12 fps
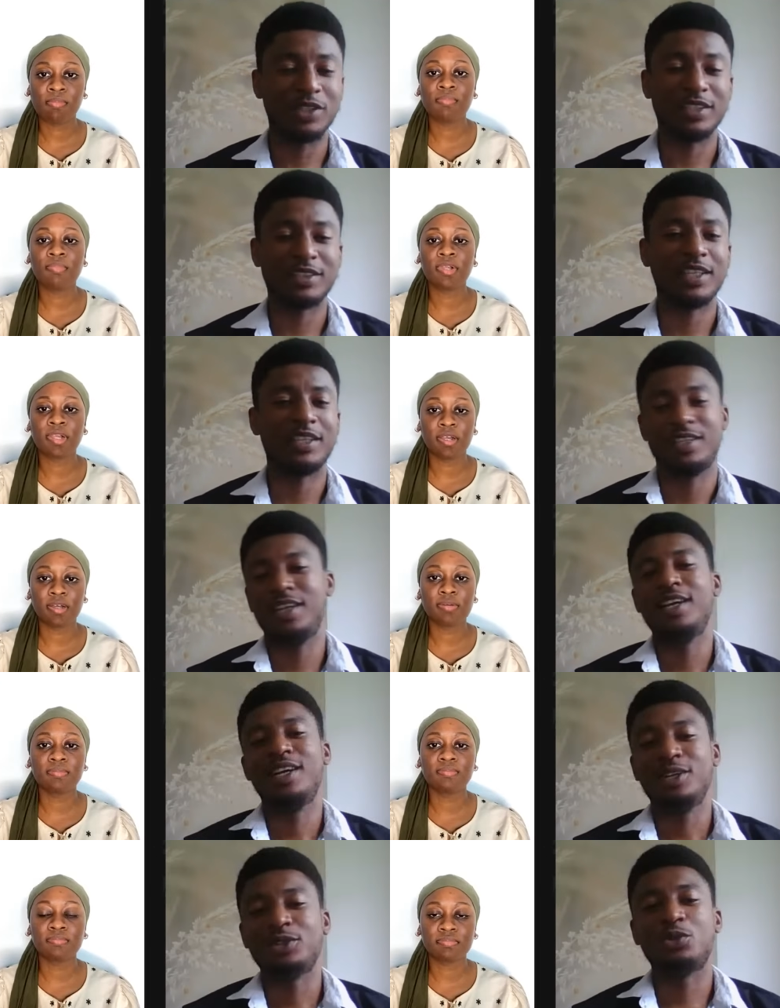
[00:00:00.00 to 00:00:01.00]
Speaker 1: understand?
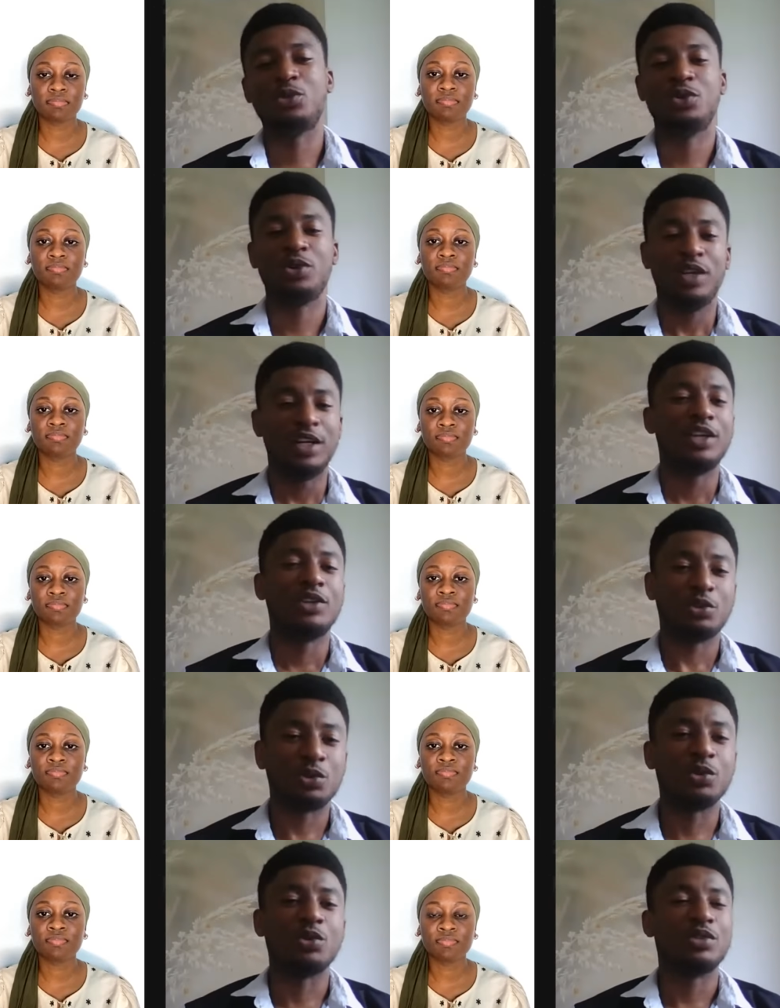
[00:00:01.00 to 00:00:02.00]
So
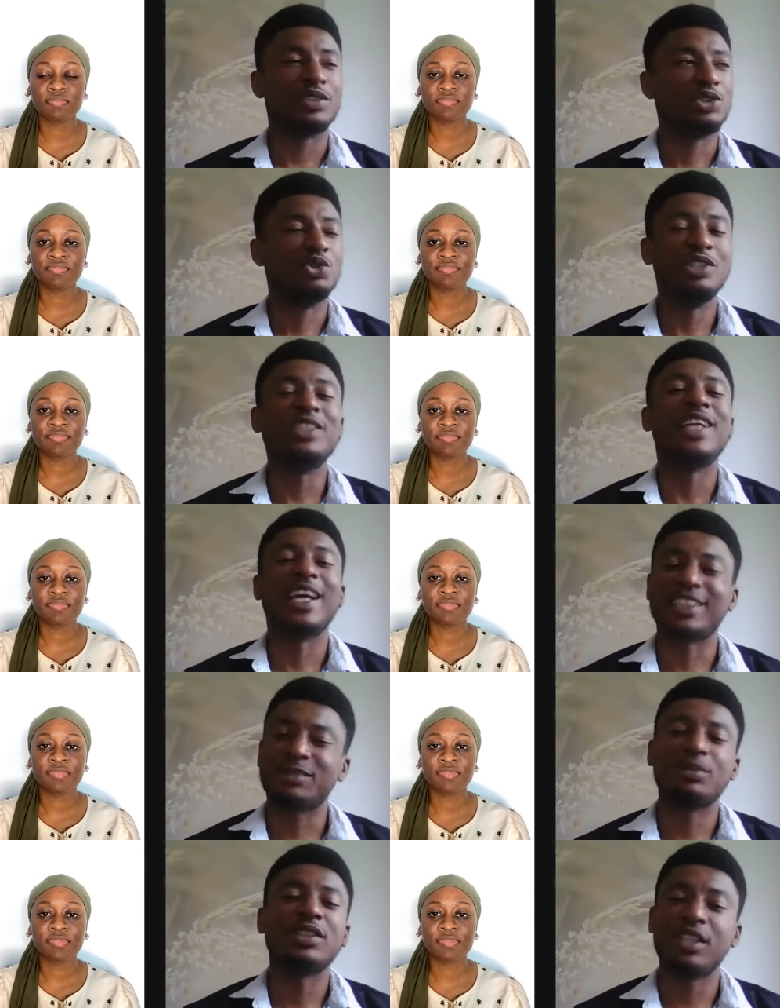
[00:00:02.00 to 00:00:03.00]
so you need
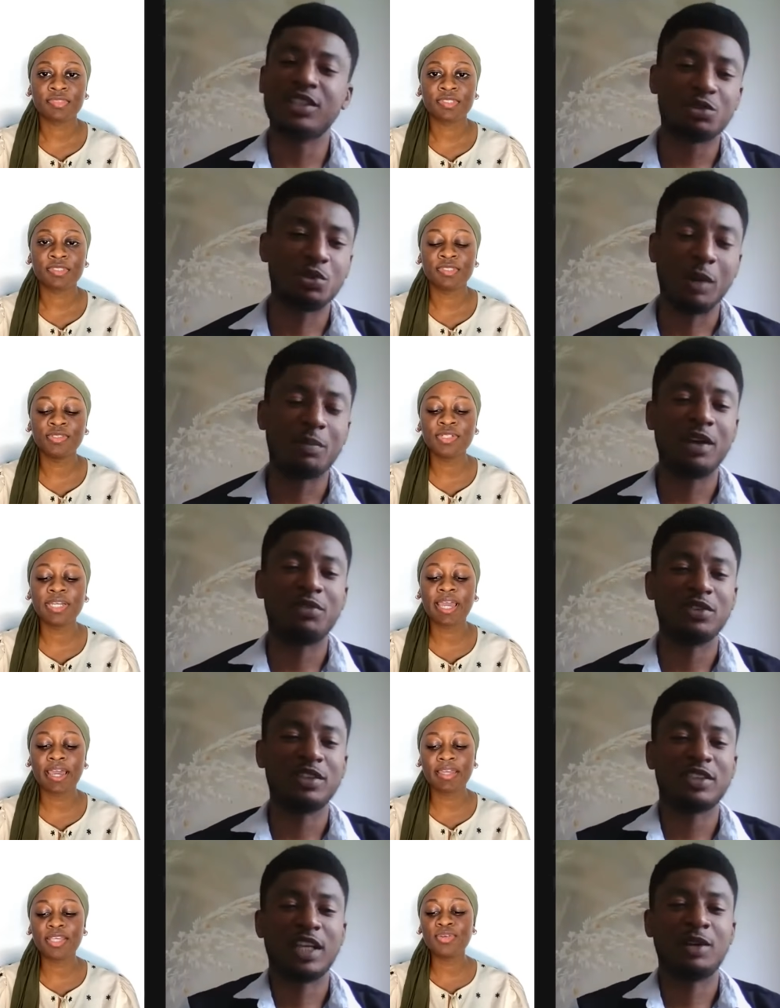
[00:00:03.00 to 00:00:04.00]
experience to apply.
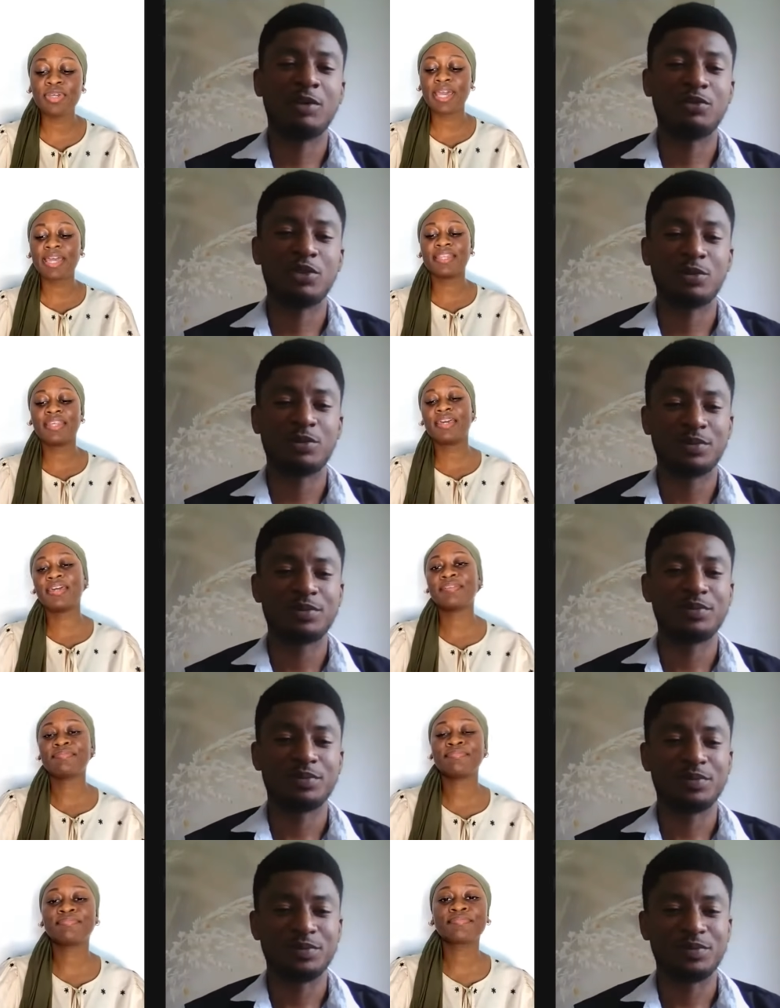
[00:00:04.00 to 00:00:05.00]
Yeah, you get there.
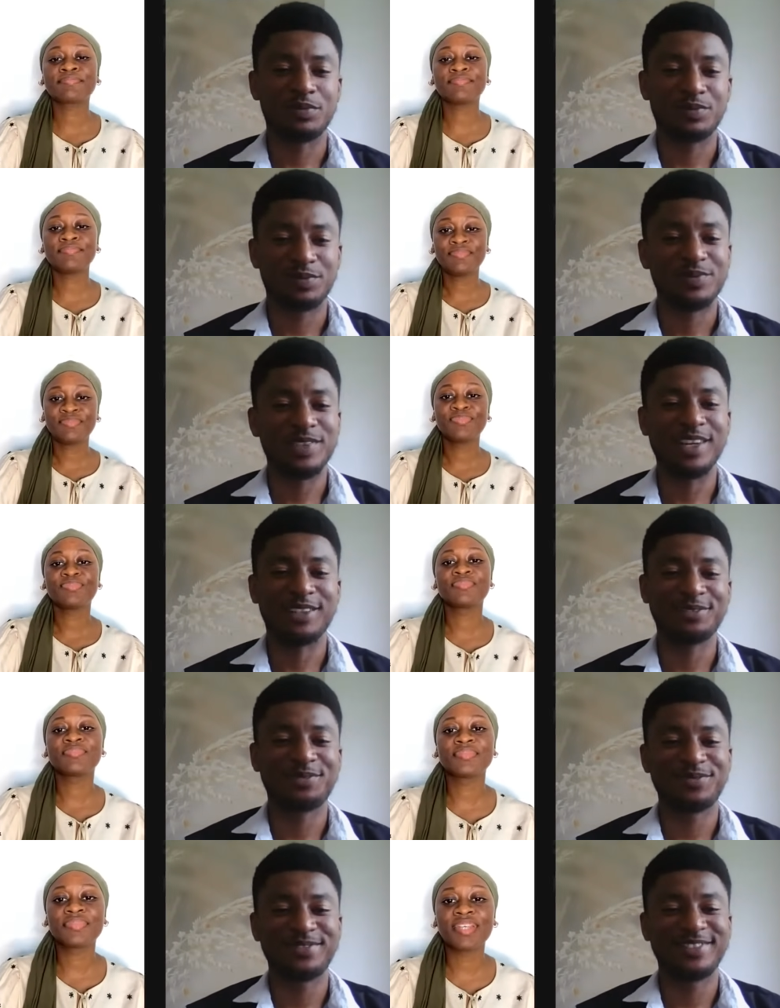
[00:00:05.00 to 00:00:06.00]
Yeah.
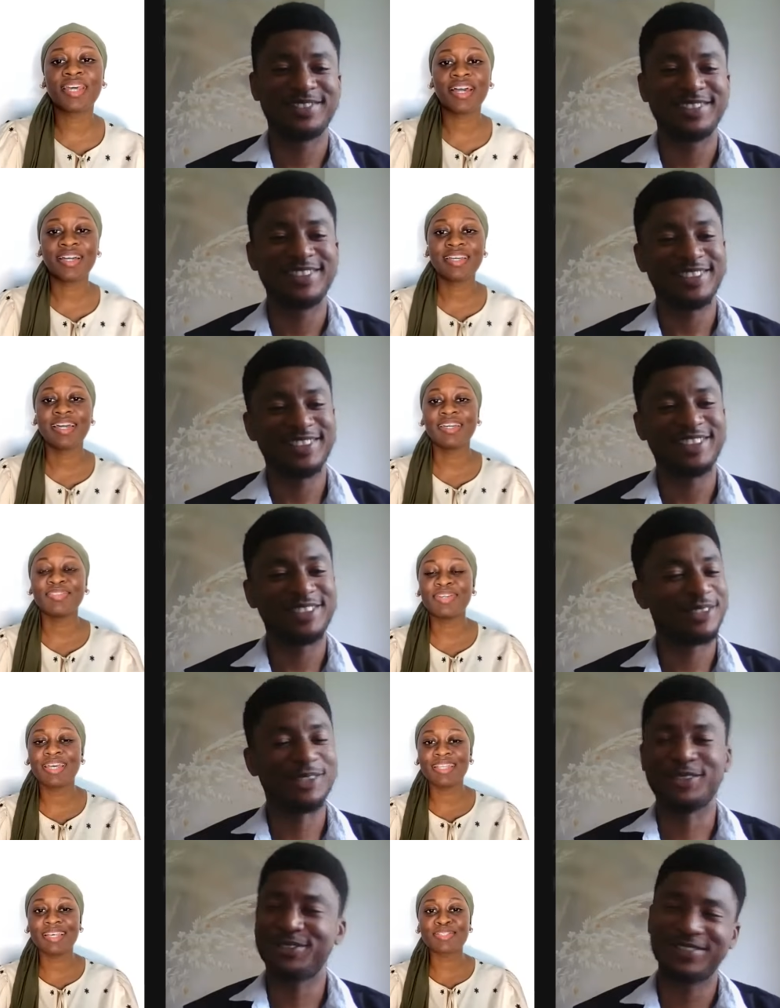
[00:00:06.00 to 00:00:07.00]
Speaker 2: Yeah, yeah, you
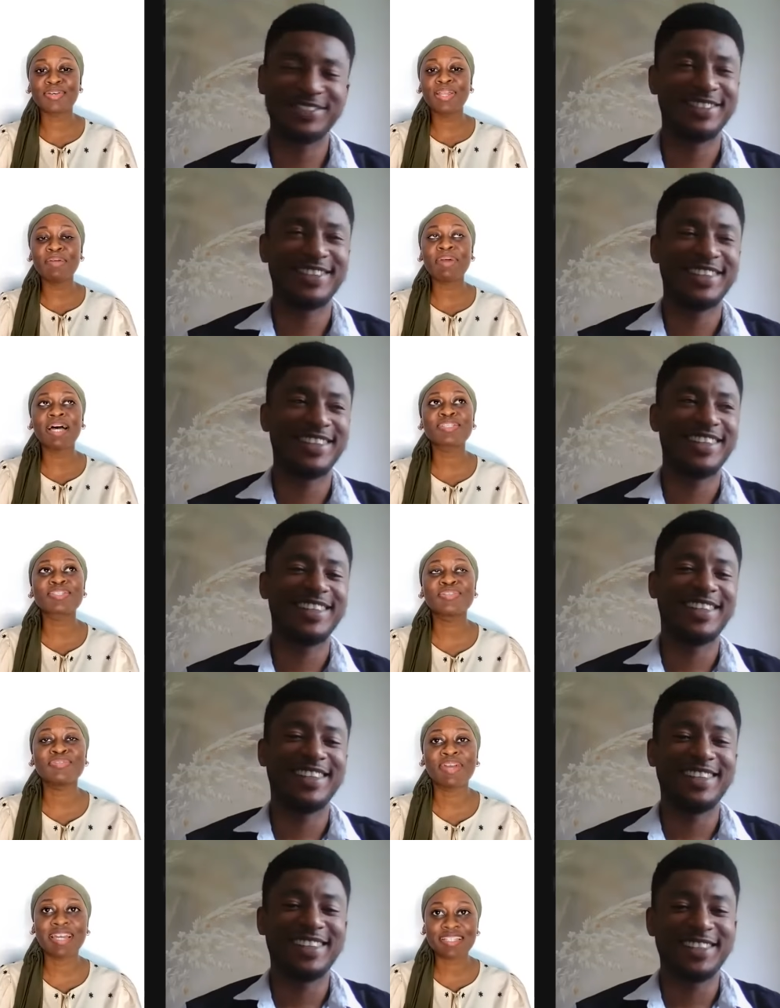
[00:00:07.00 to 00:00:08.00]
get there. So let me ask
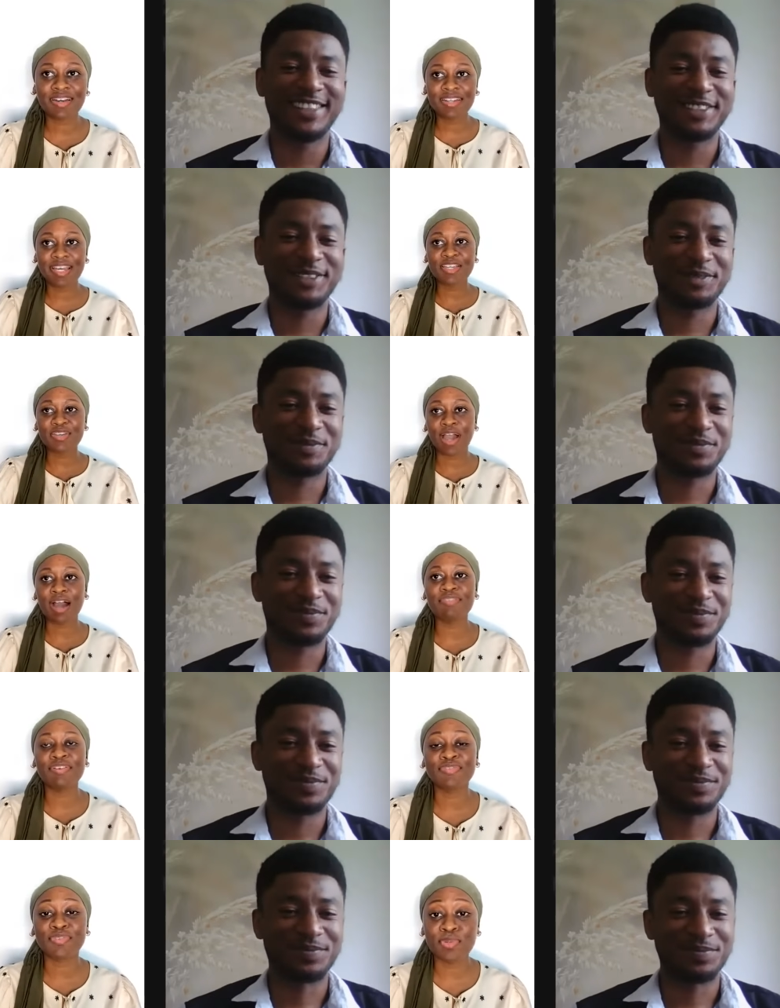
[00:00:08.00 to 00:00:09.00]
you right now that you have
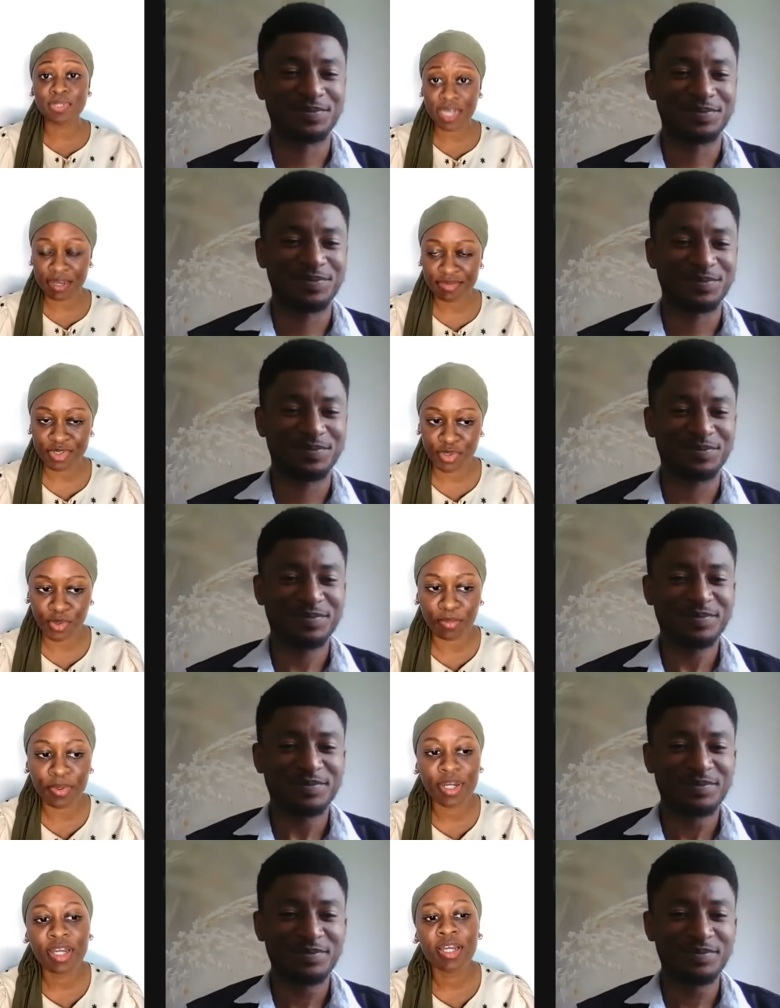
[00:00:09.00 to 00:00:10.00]
a full time job,
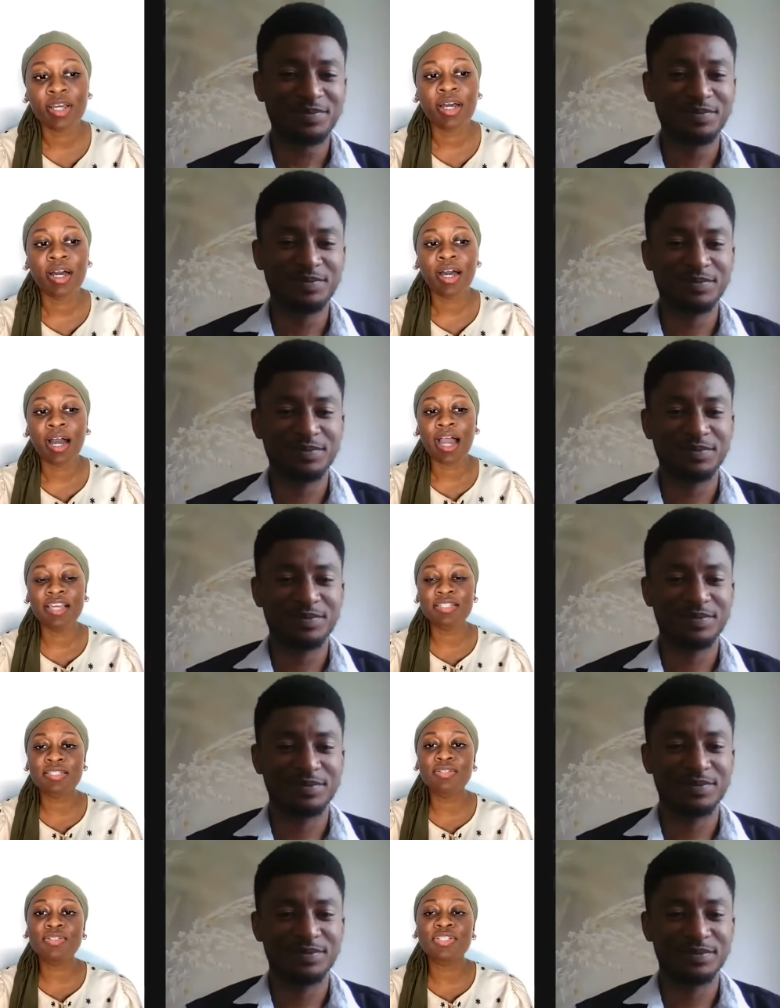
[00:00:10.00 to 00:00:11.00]
are you
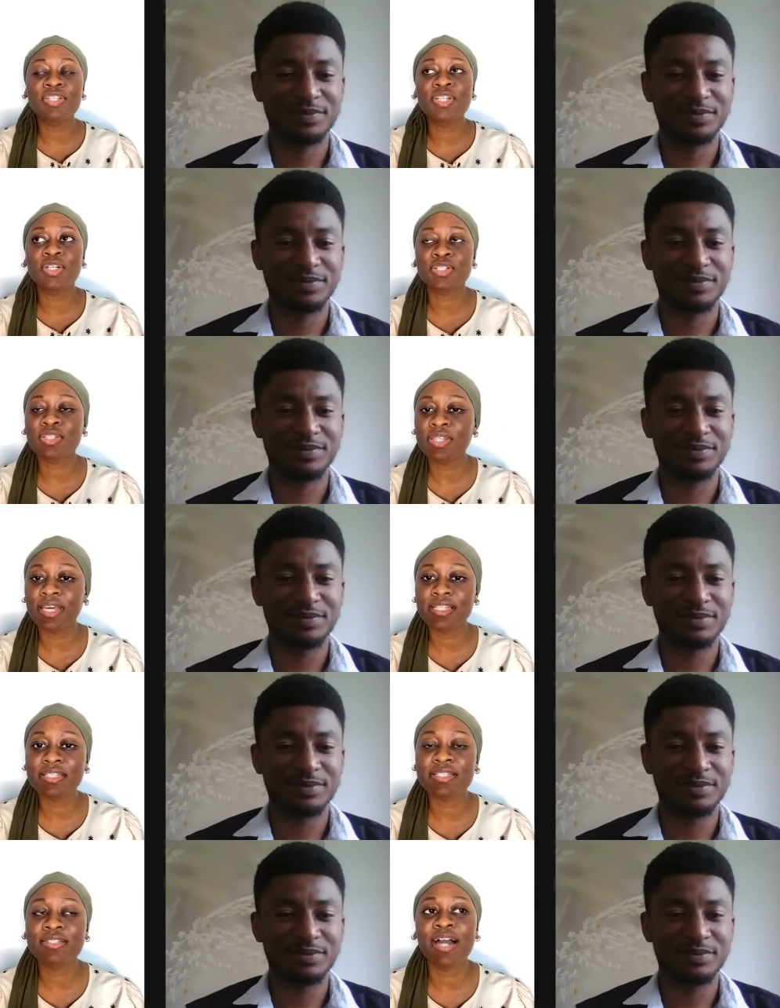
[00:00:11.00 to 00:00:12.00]
still using your students?